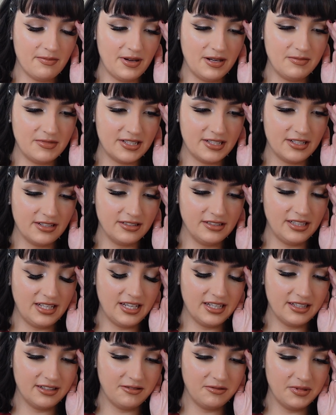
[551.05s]
I'm still
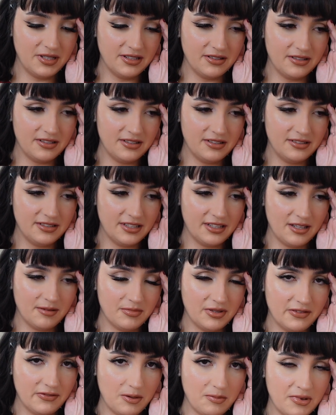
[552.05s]
like, oh my god, I can't
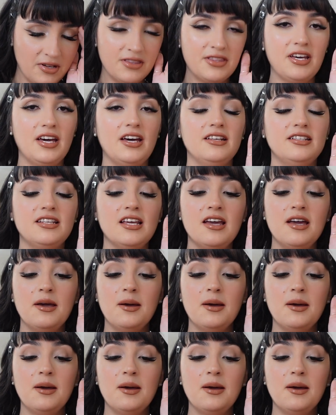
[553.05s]
believe I bought that.